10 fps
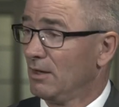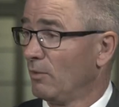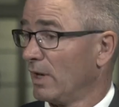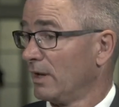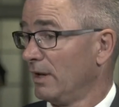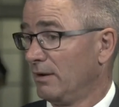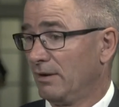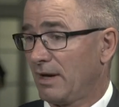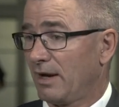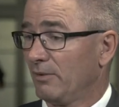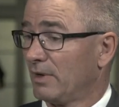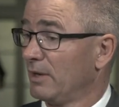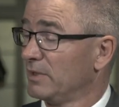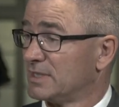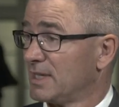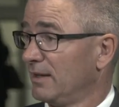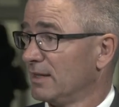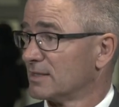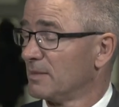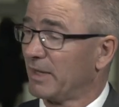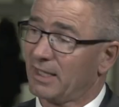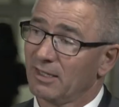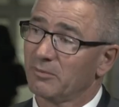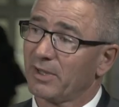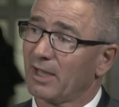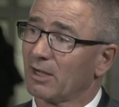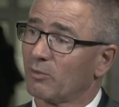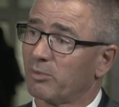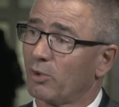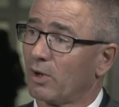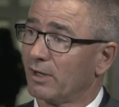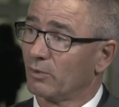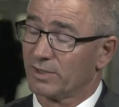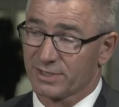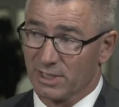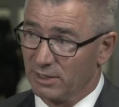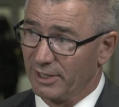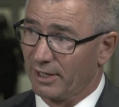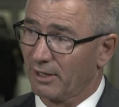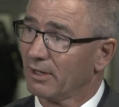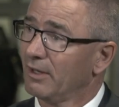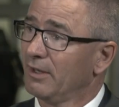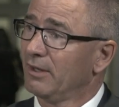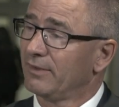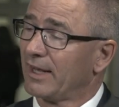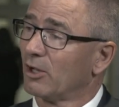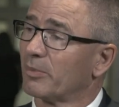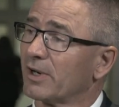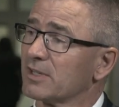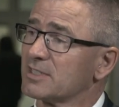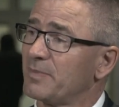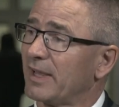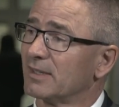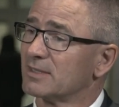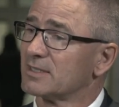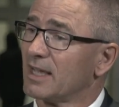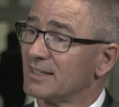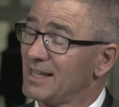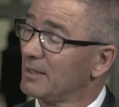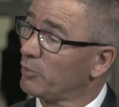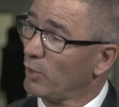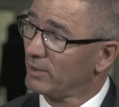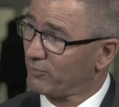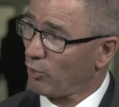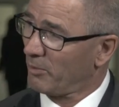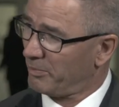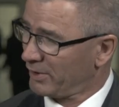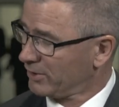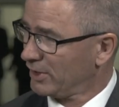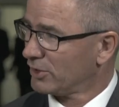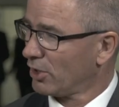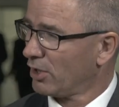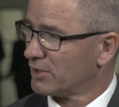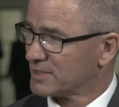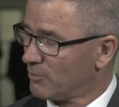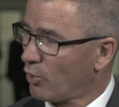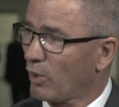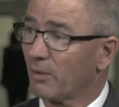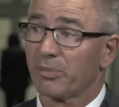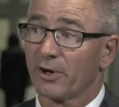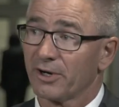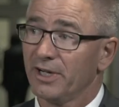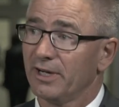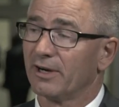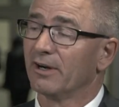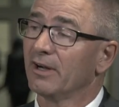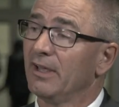Well, I would say this. The McKinnon panel report was clear that Alberta spends $10.4 billion more per year